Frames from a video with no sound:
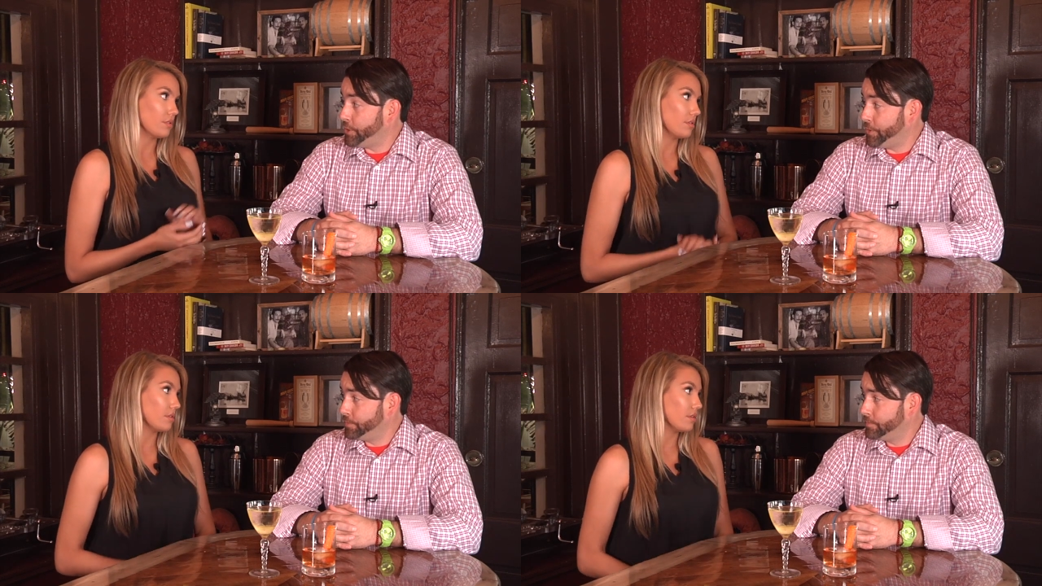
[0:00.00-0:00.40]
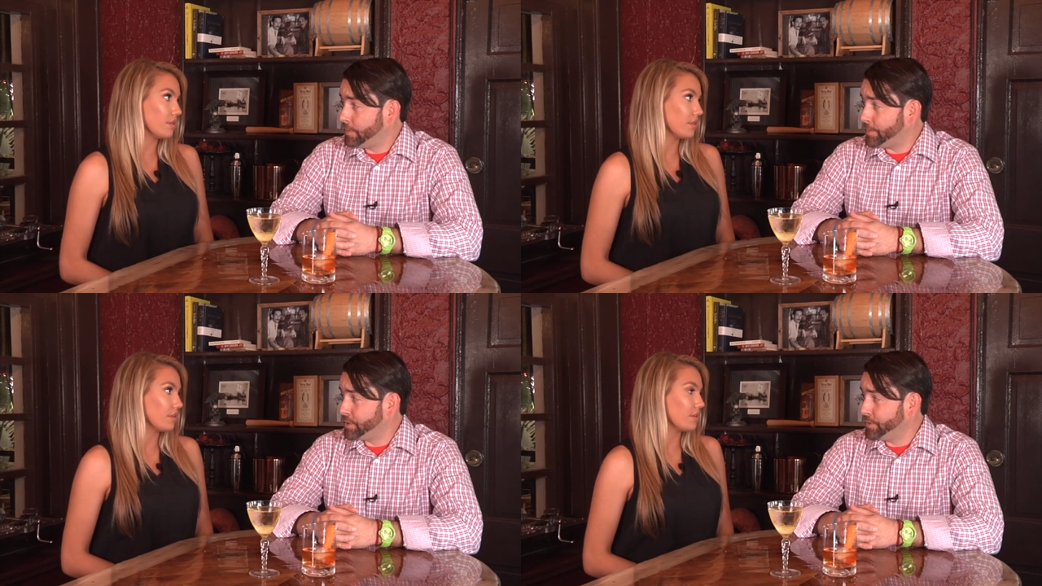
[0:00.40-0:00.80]
Speaker 1: We do,
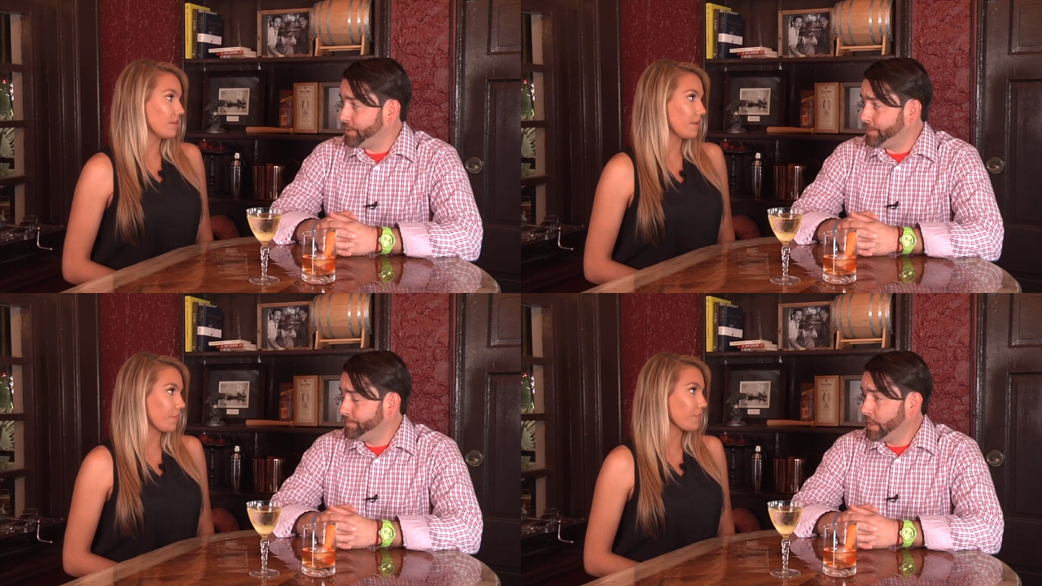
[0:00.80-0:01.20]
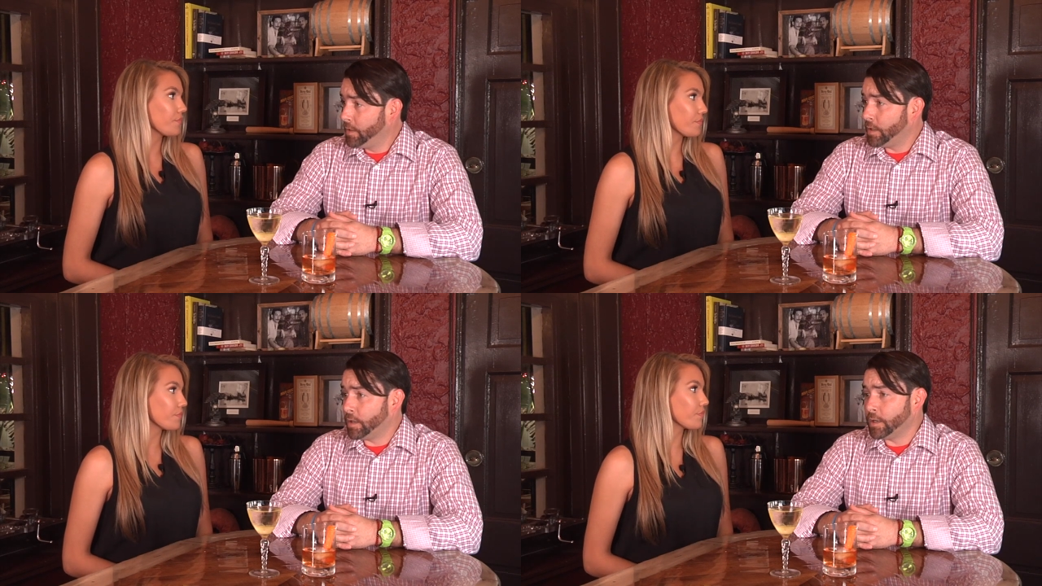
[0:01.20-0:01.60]
absolutely.
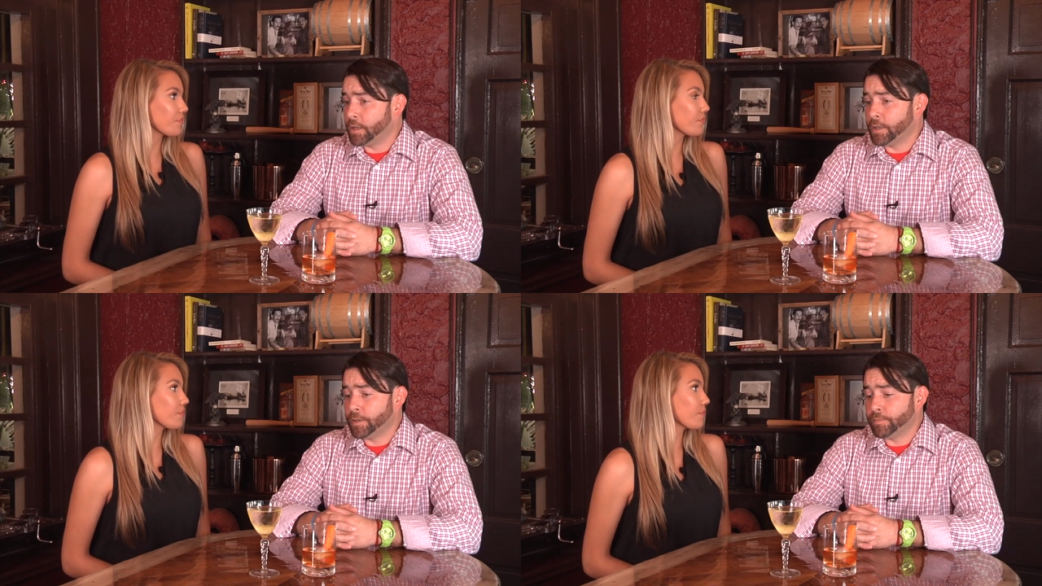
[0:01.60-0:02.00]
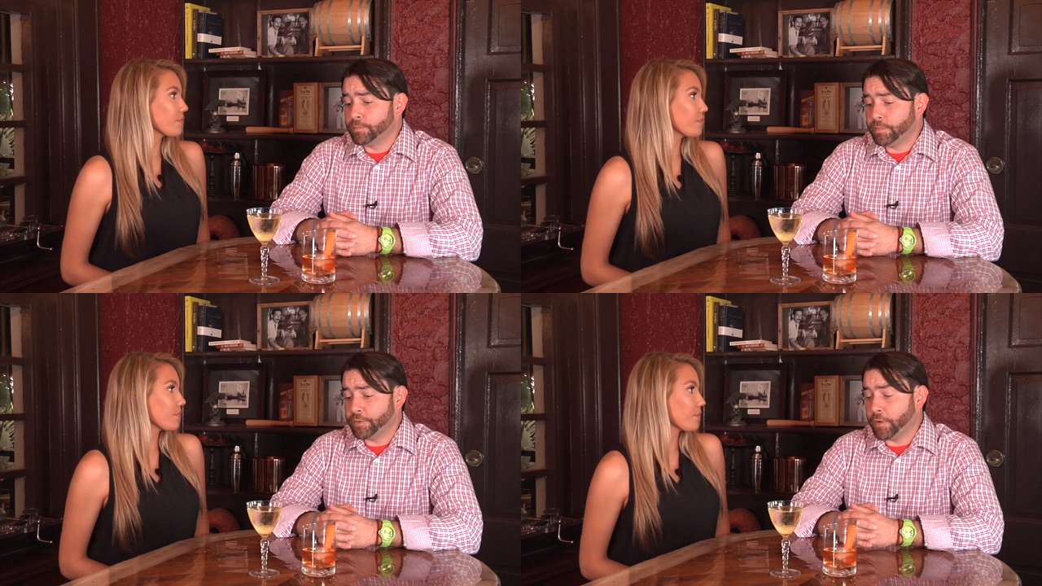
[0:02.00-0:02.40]

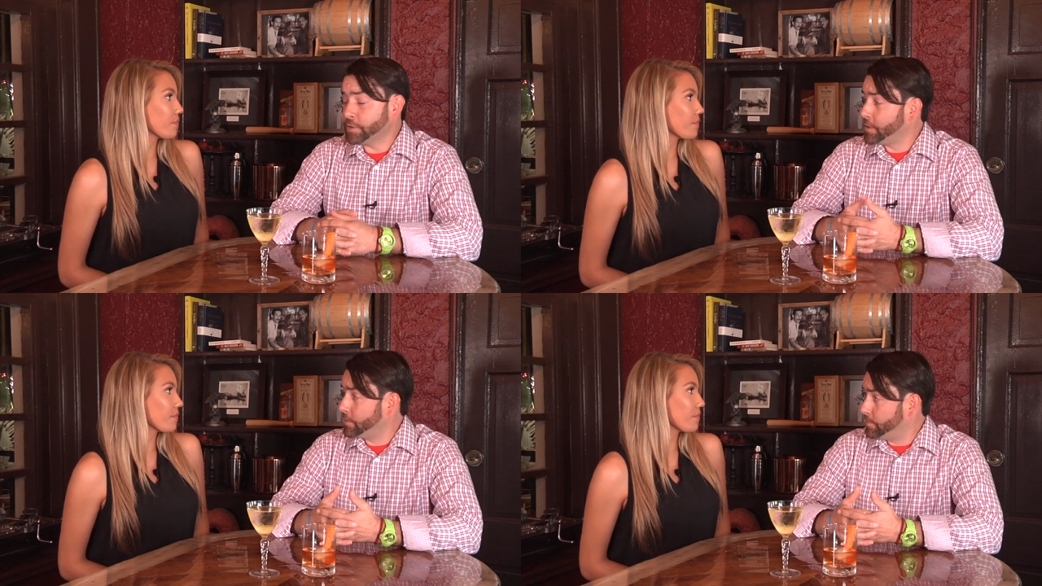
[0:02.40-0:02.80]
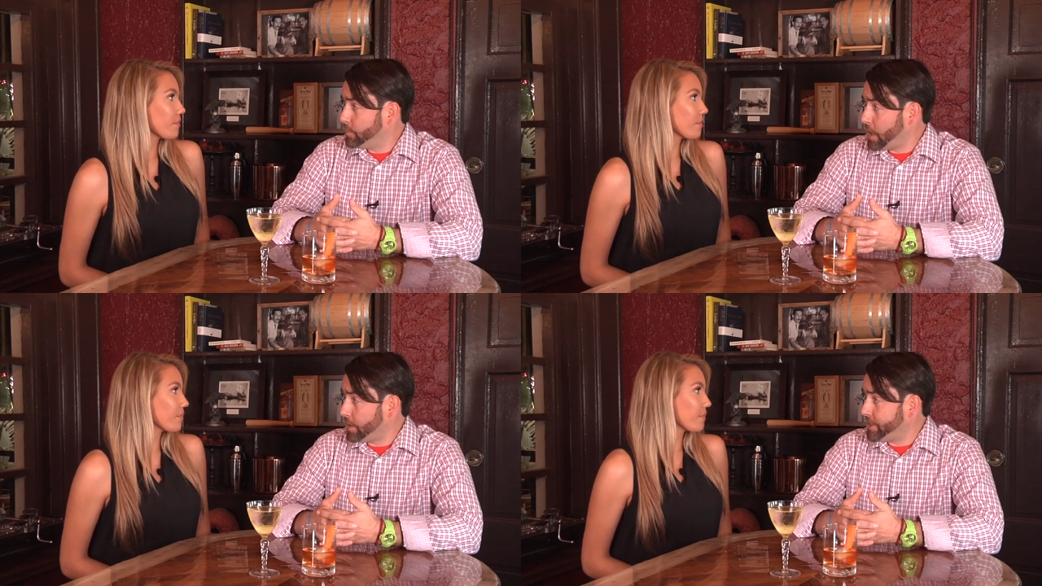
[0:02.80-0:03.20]
As far as our
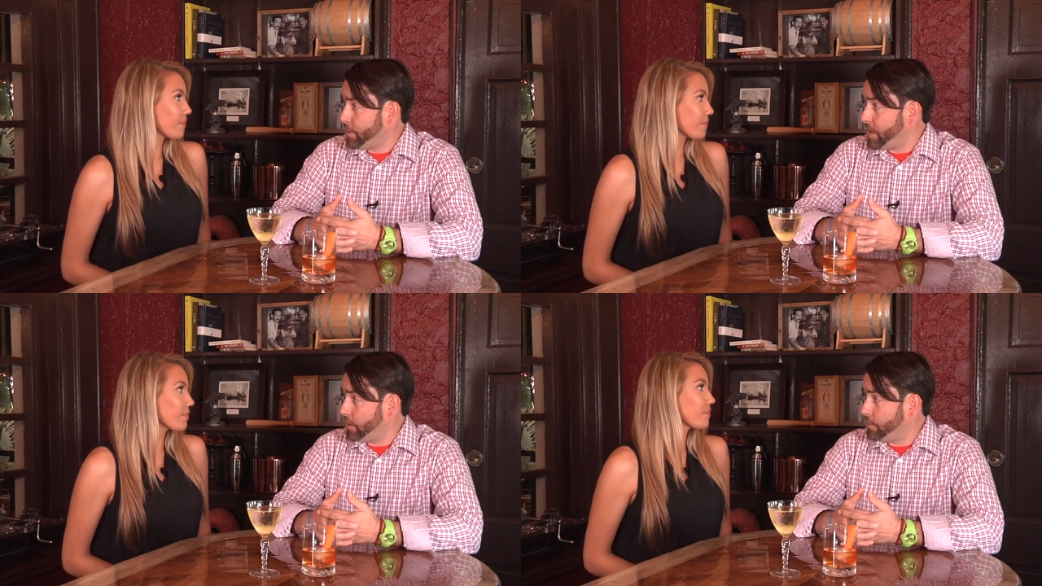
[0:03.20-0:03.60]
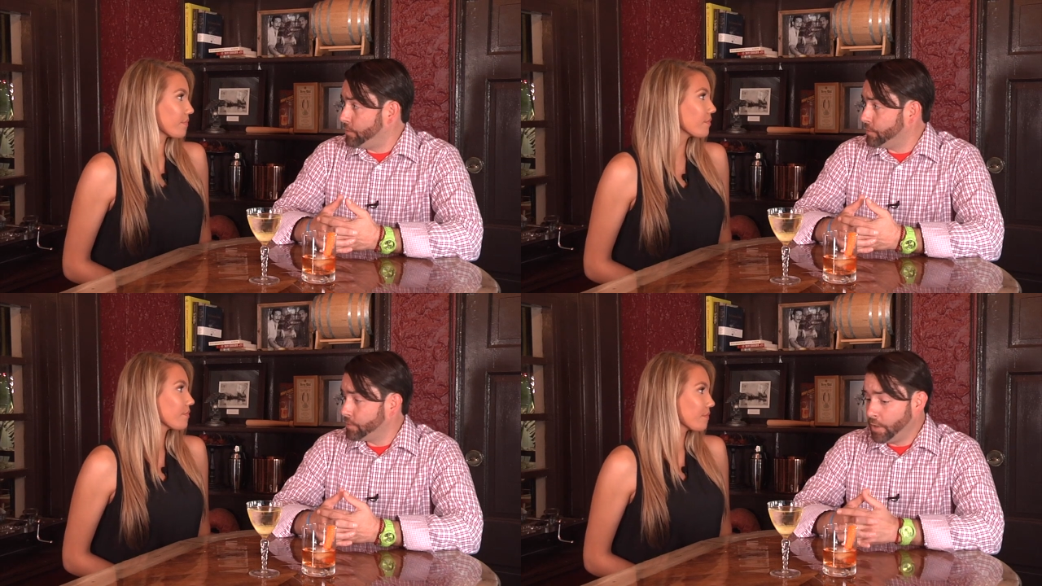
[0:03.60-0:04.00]
cocktail
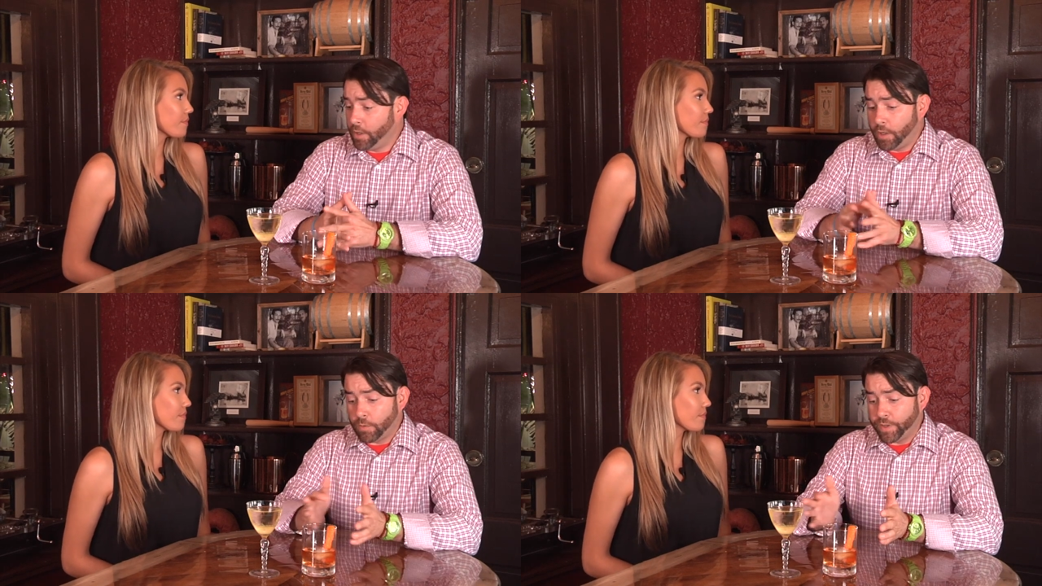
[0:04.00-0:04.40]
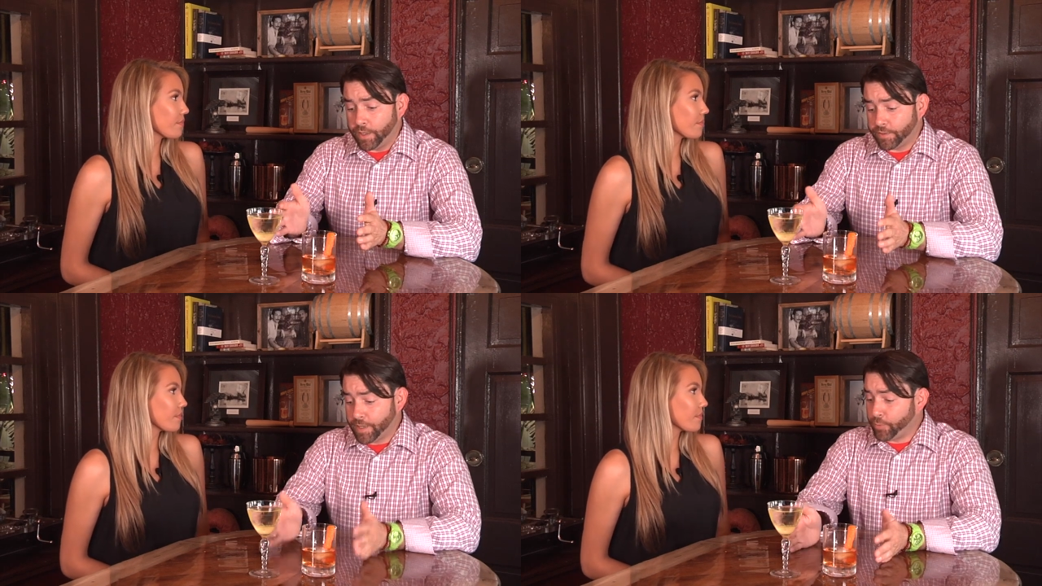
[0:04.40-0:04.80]
menus, we
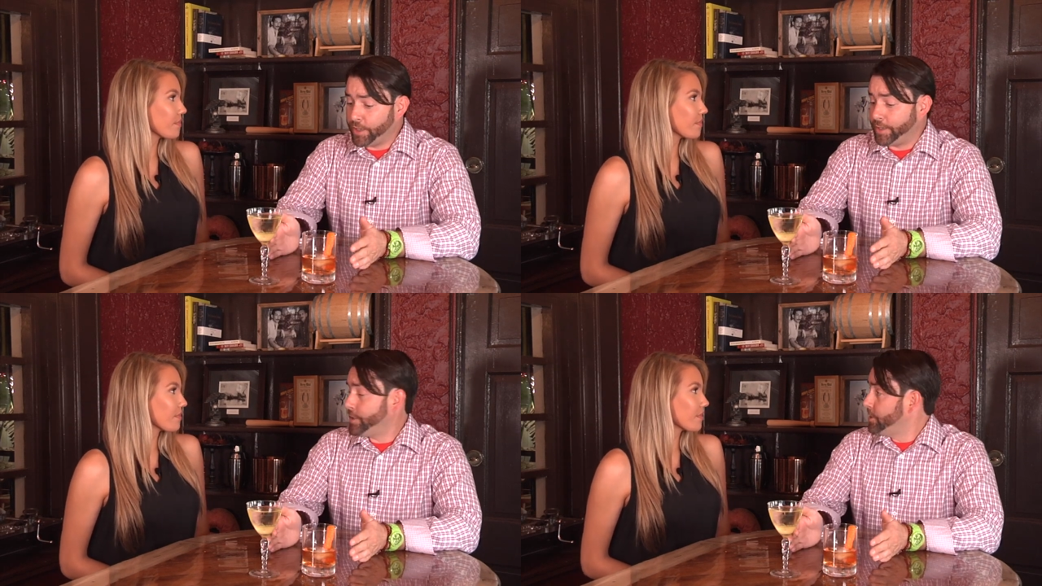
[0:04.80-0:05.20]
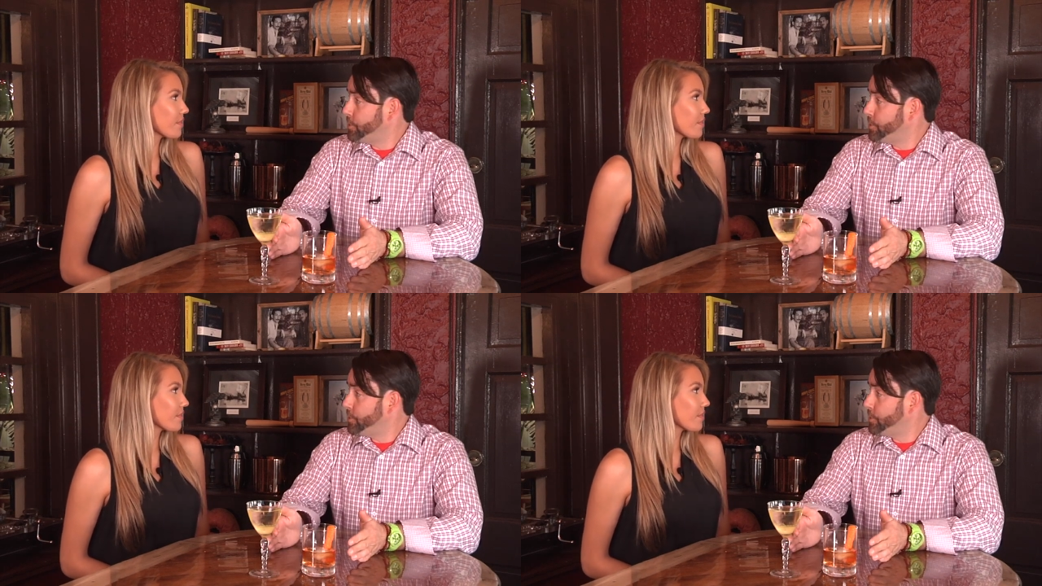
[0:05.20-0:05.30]
separated into